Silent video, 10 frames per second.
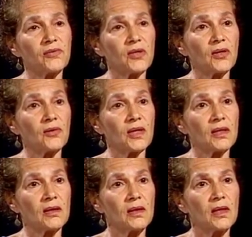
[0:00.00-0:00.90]
of a
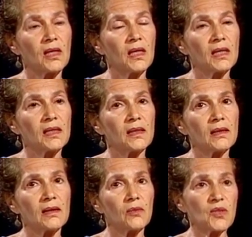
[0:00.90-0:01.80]
Yogi
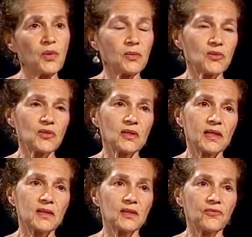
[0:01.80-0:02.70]
that was published in
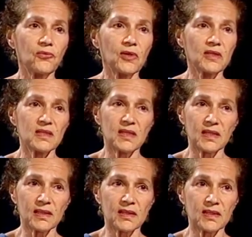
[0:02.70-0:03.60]

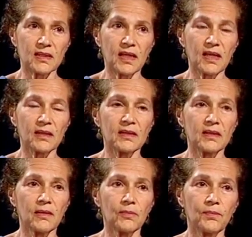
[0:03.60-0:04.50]
1946.
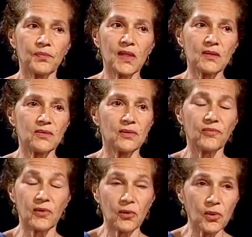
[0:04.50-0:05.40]
And it's a
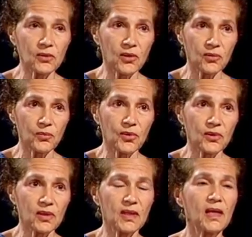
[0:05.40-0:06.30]
very well-known
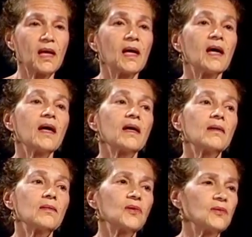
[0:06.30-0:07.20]
book
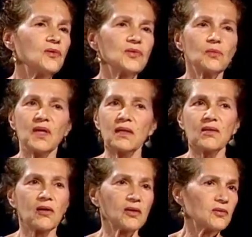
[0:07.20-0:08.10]
and used in many
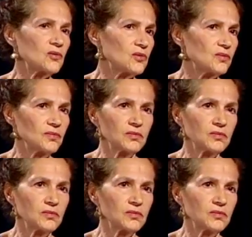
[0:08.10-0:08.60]
college